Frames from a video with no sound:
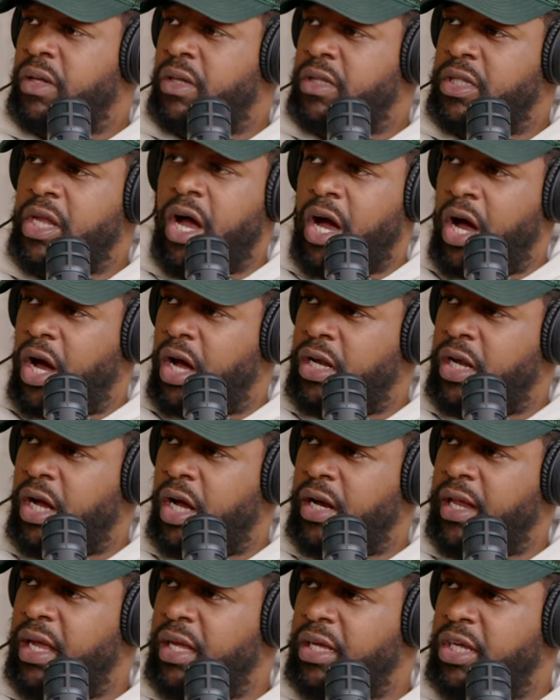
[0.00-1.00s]

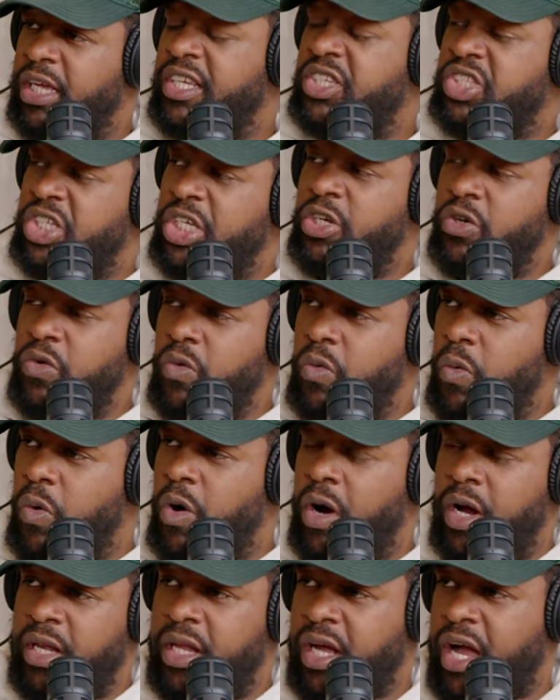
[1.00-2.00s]
GCU
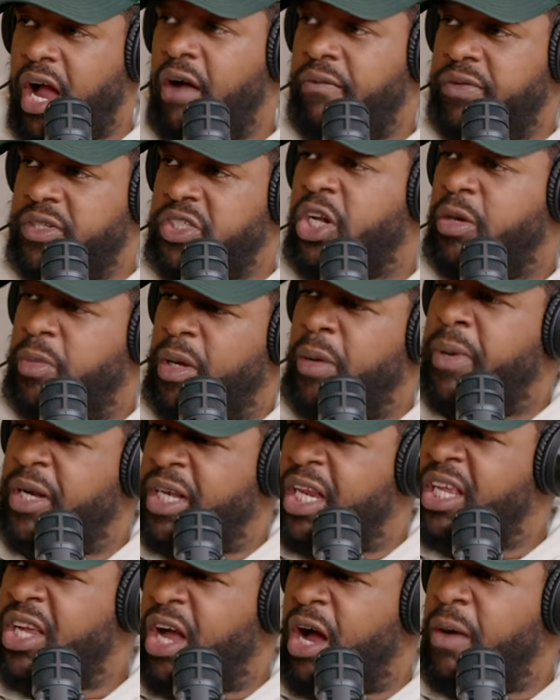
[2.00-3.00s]
won the conference tournament, but
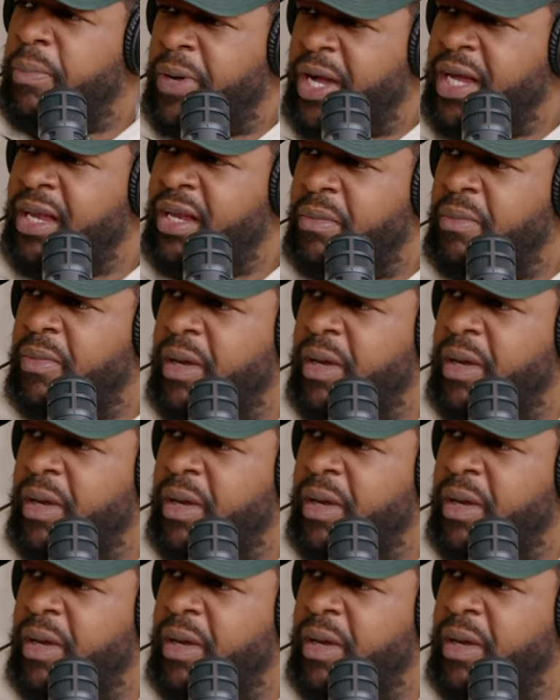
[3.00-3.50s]
didn't y'all play them?